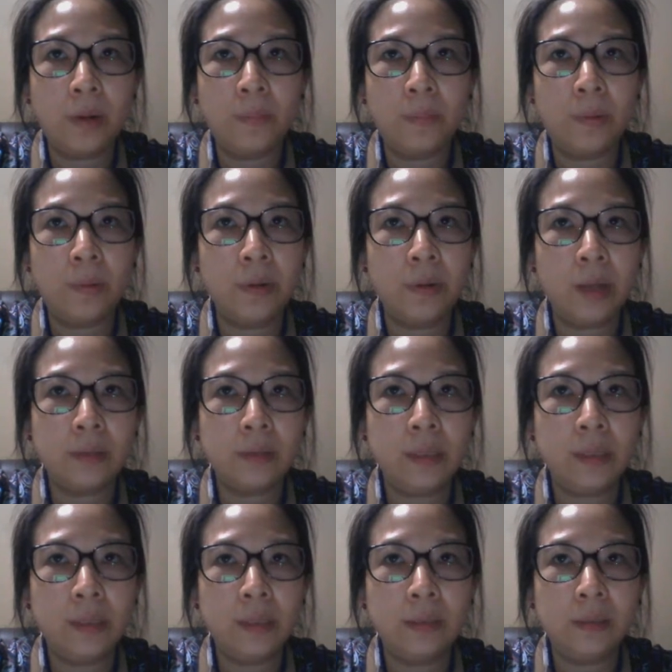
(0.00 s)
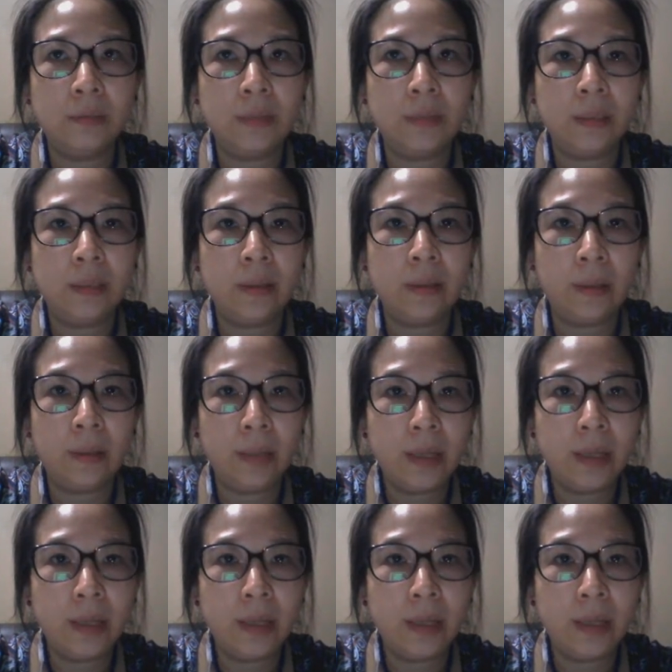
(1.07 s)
products is retailing